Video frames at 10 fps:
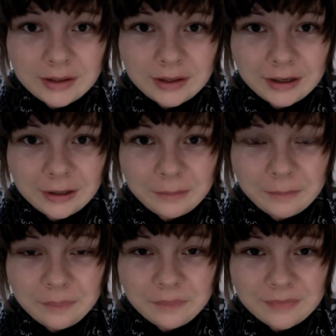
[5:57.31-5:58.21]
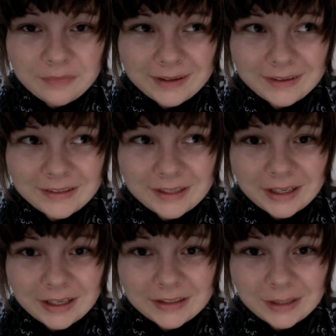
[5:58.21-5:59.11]
I'll see you
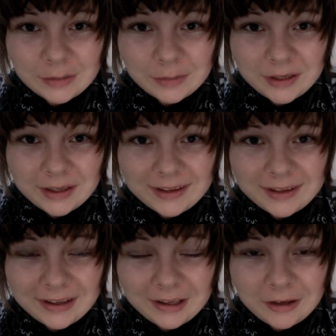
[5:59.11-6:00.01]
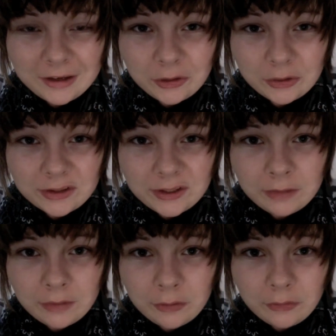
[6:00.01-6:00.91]
guys next Monday, and you'll see
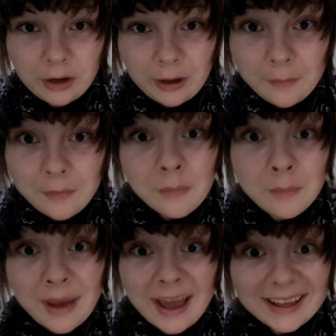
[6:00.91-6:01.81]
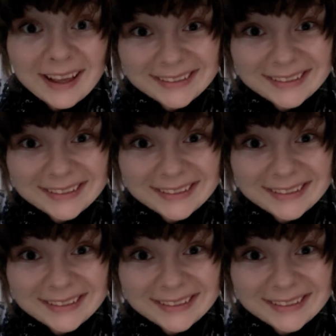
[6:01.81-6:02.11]
Eva on Friday. Bye.